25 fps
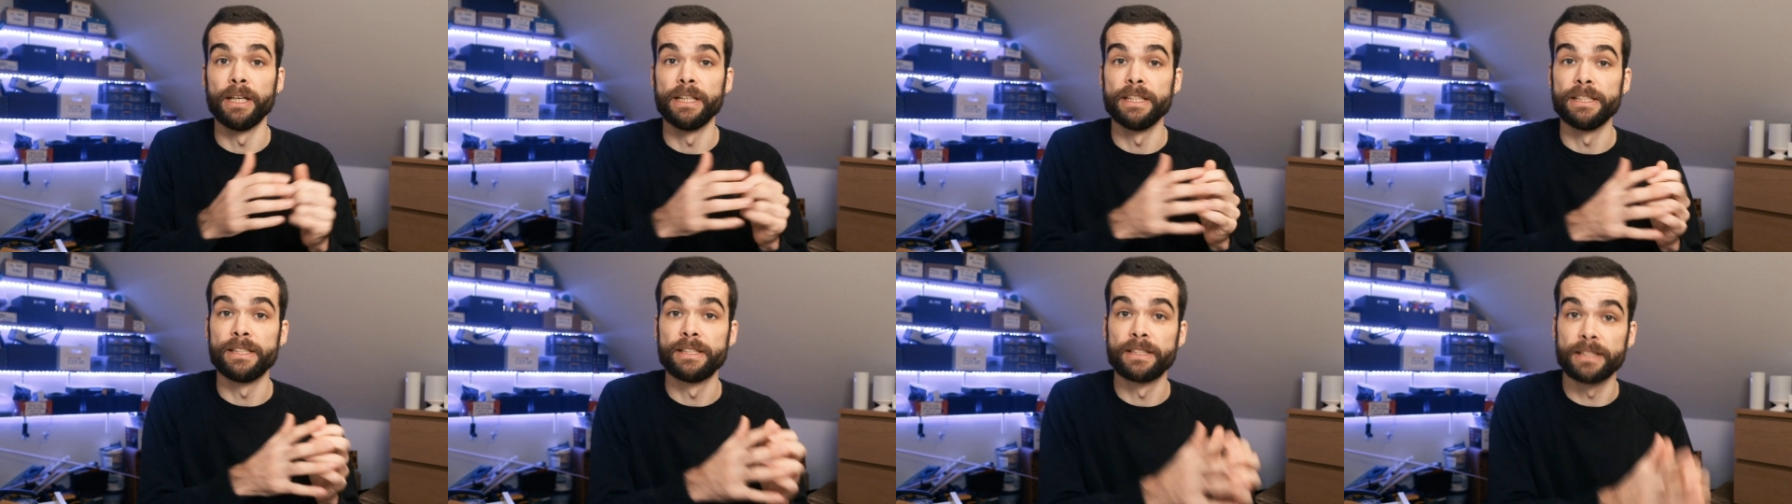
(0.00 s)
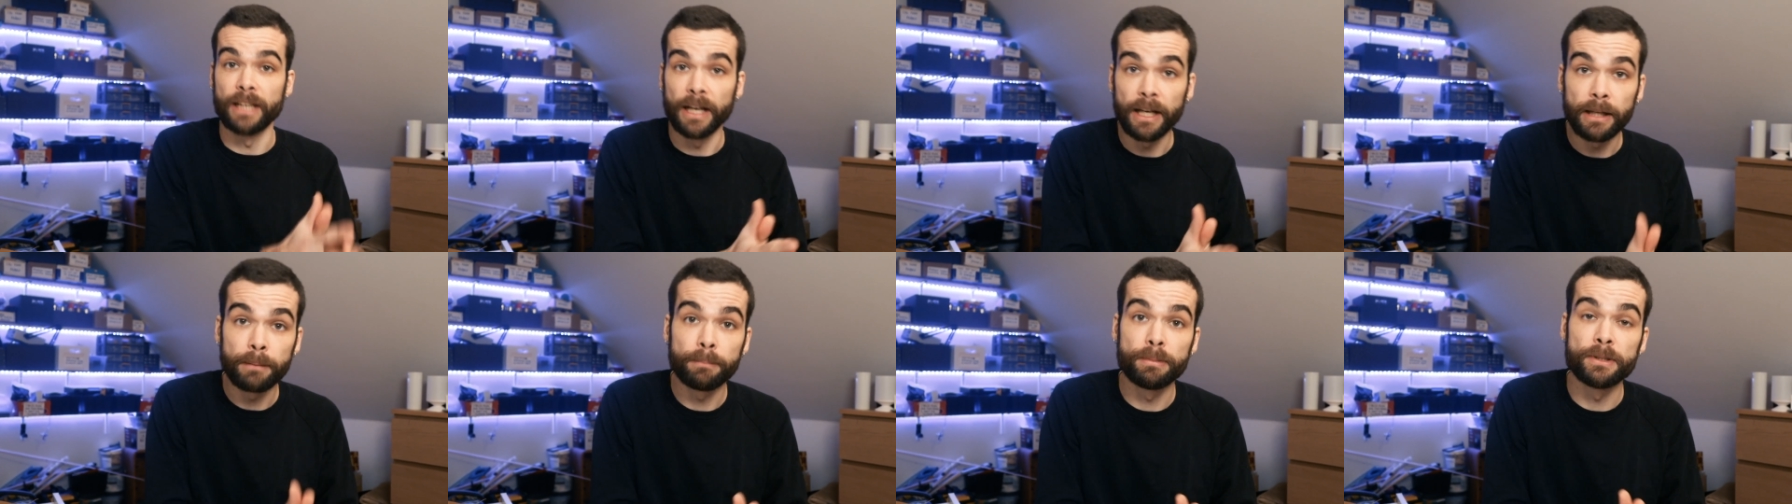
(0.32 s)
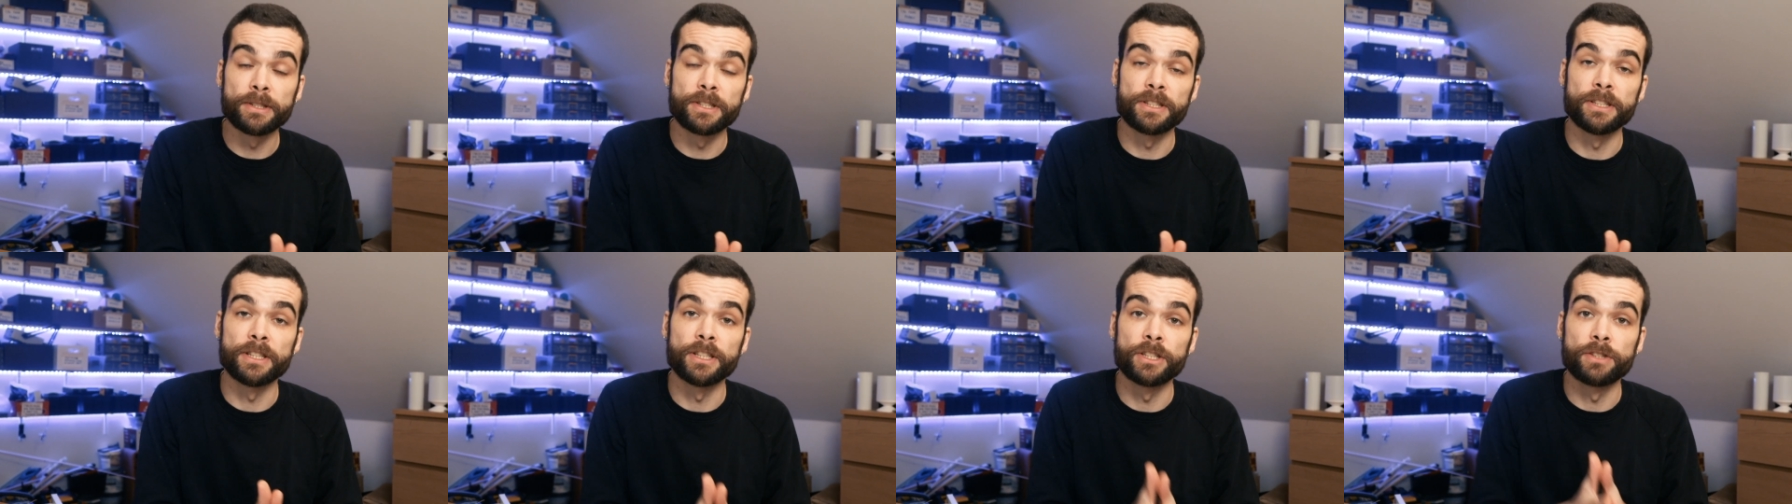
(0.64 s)
a side
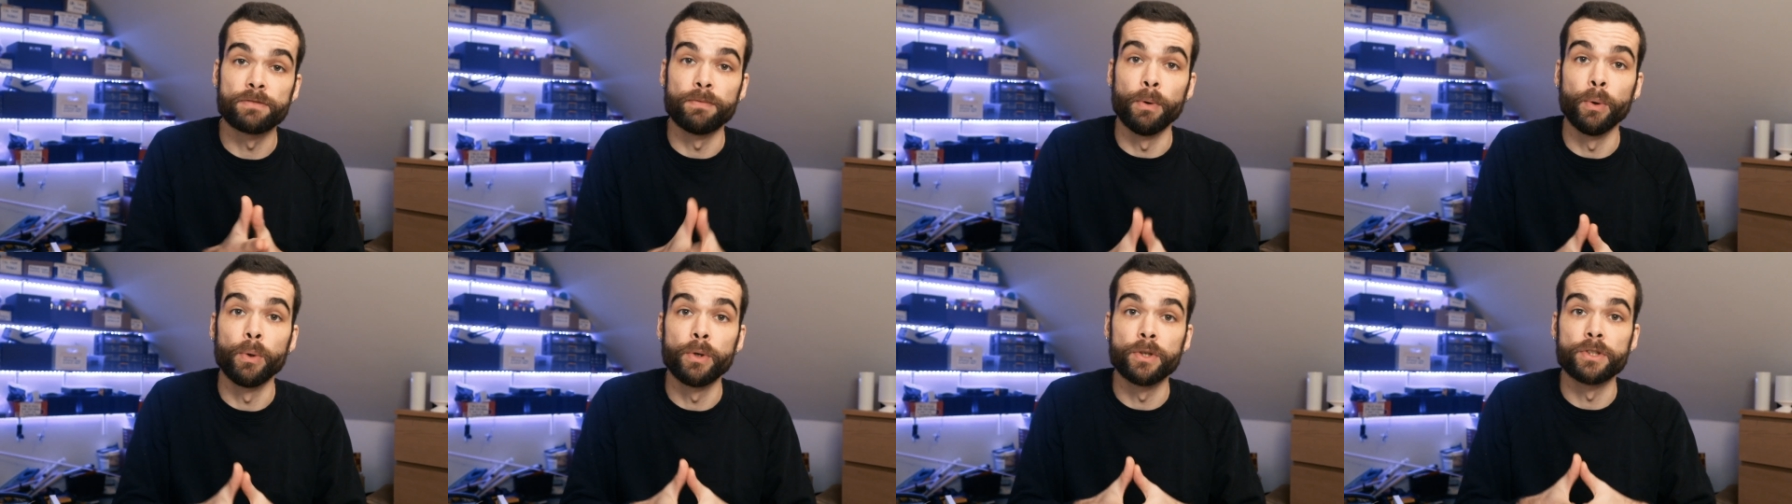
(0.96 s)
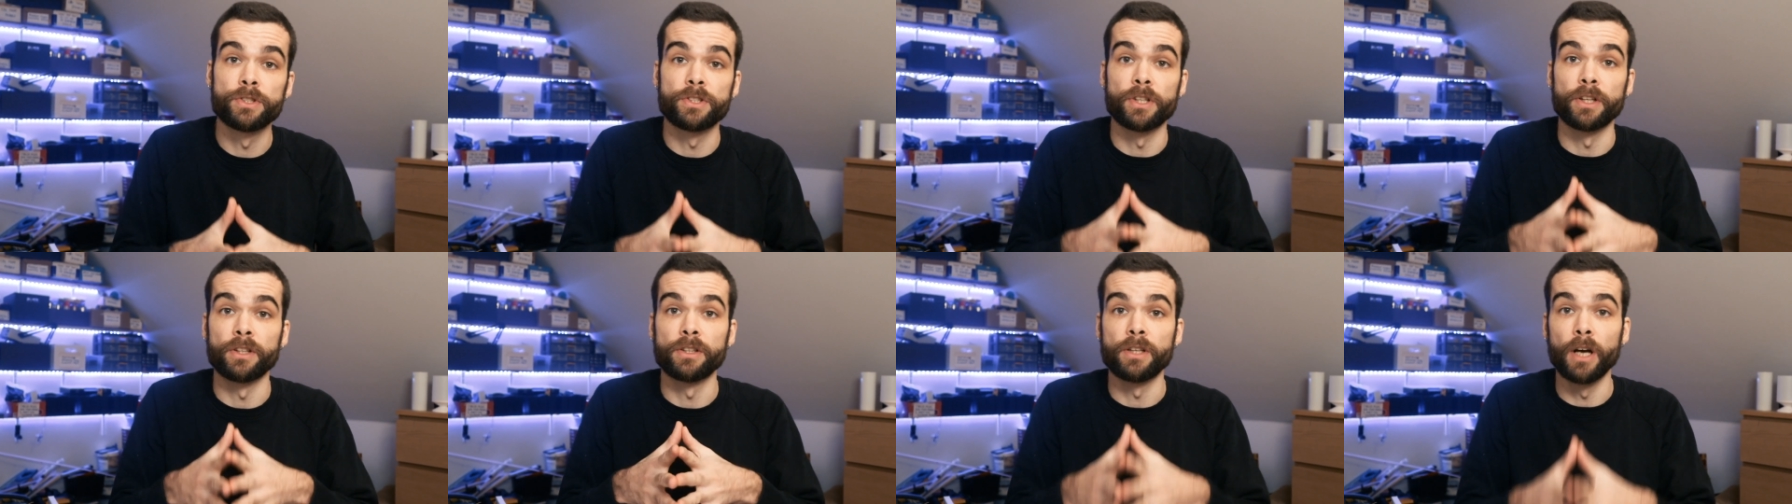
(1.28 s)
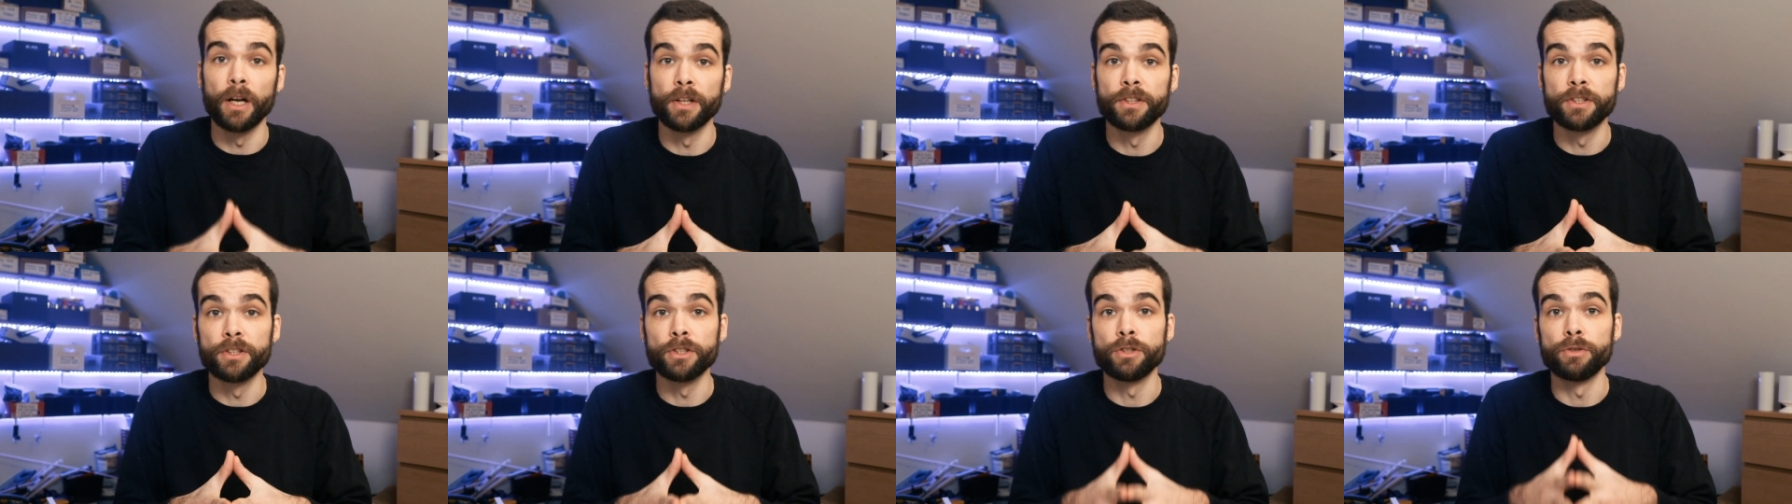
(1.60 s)
business focused on
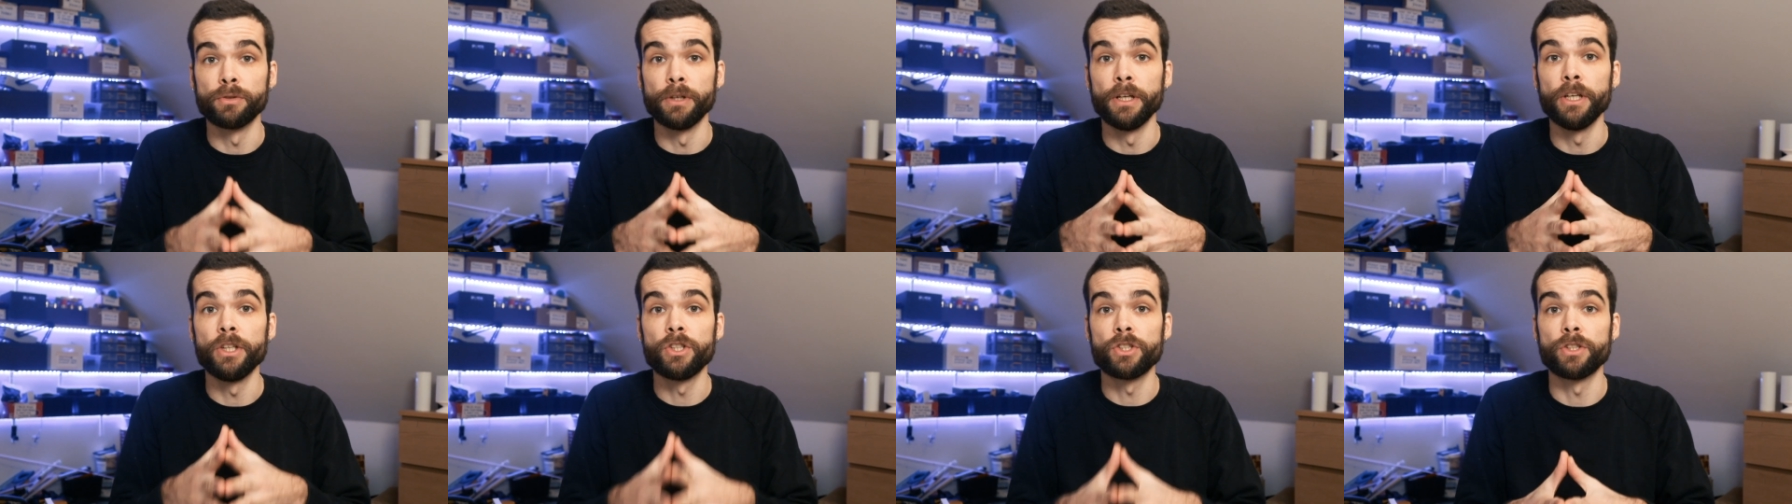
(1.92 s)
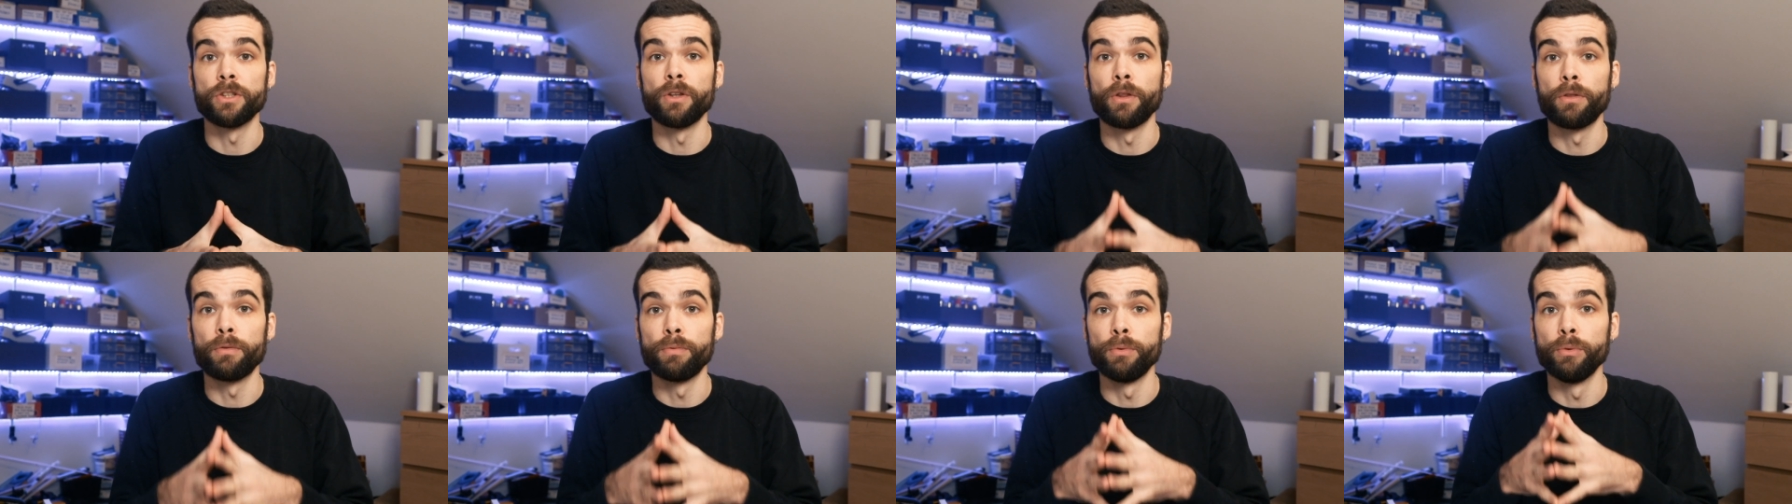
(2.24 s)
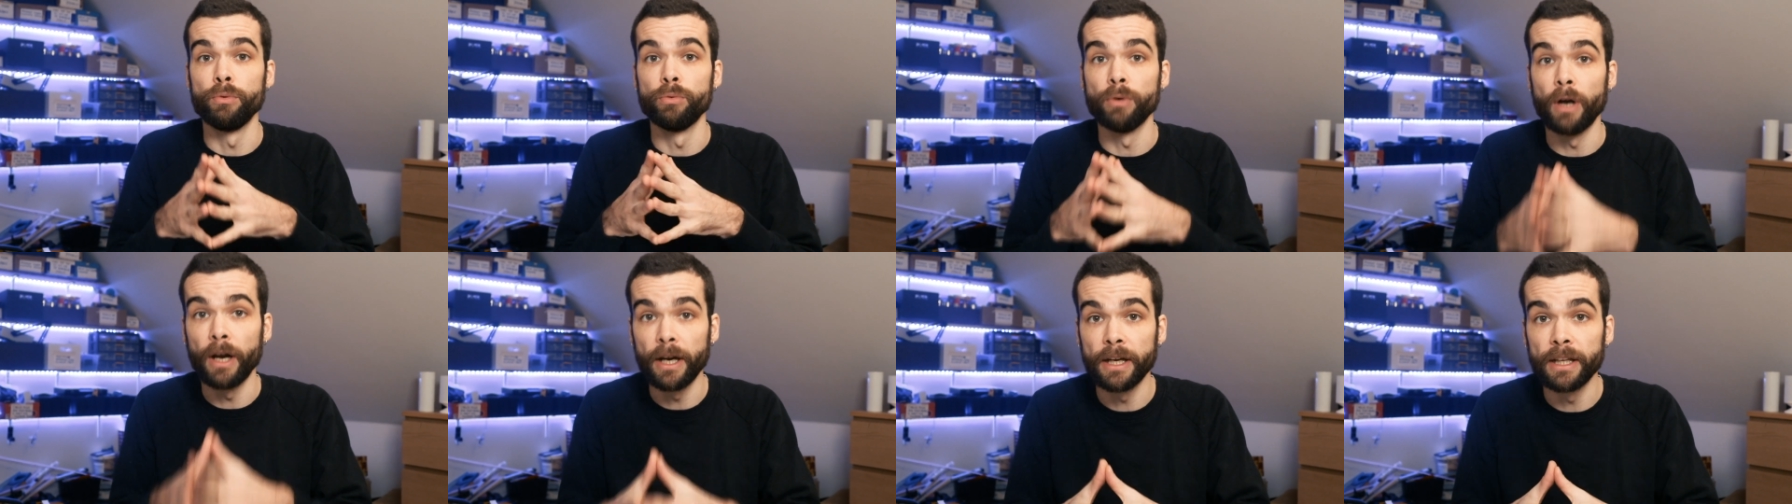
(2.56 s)
content creation through
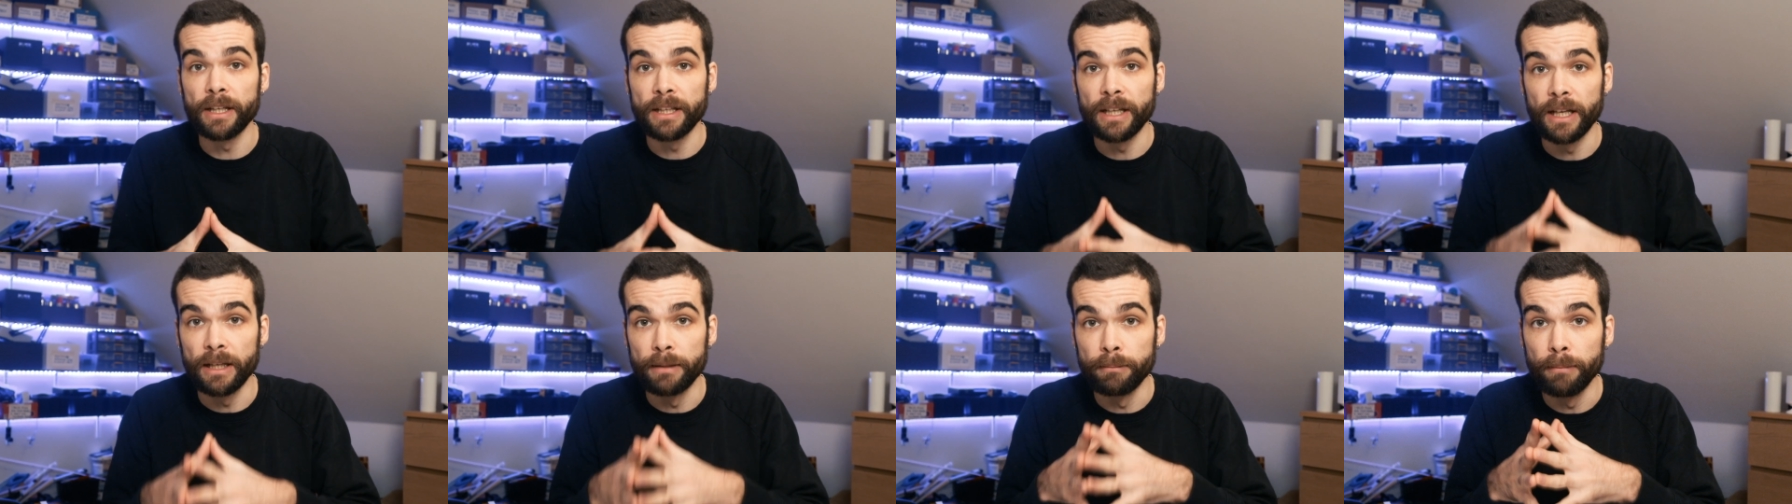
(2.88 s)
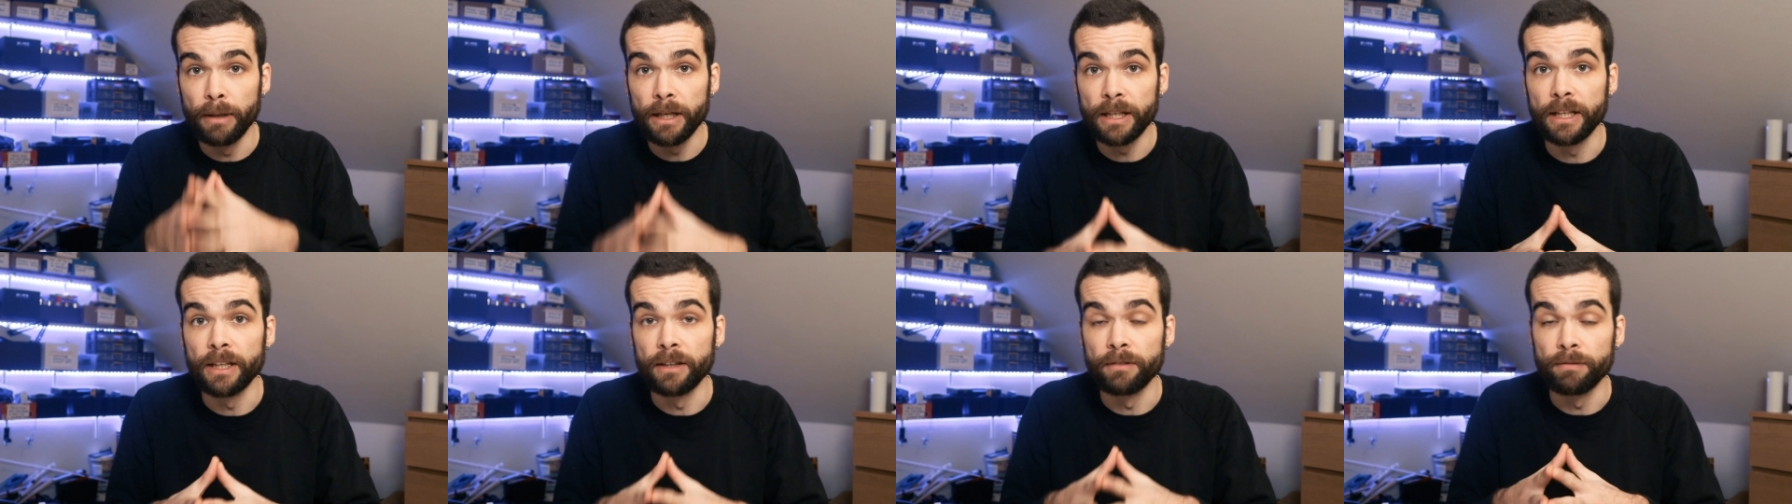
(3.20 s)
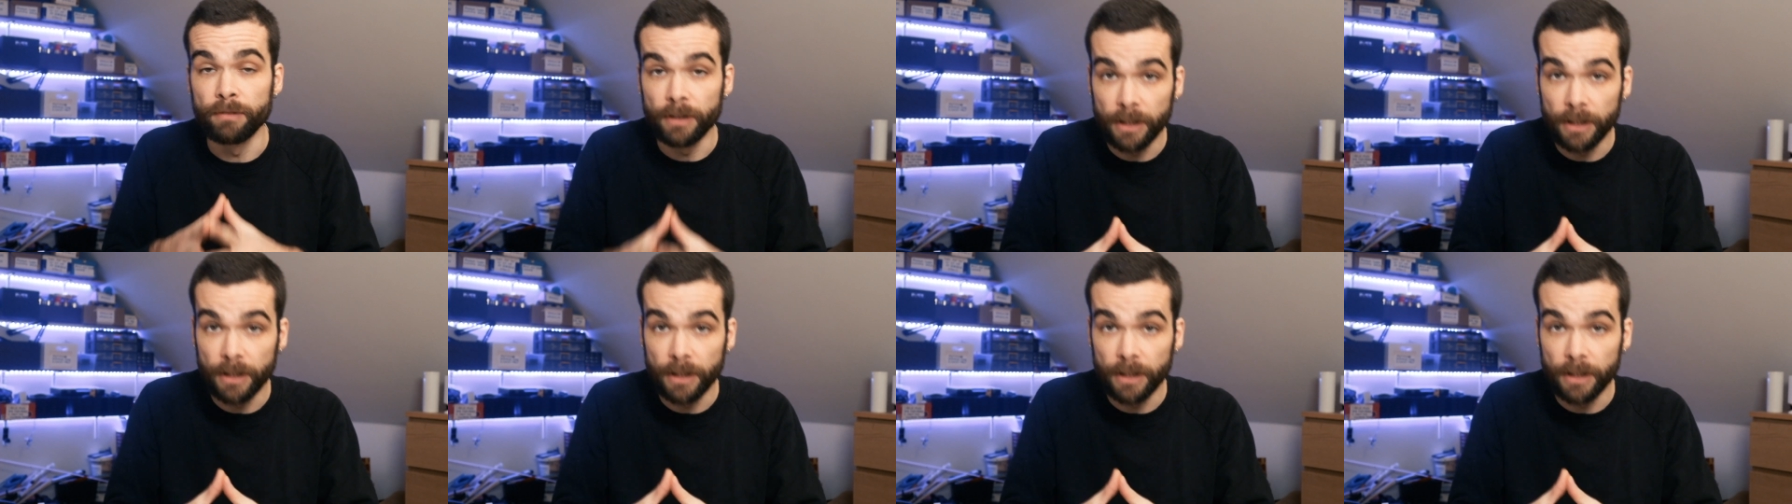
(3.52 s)
writing and making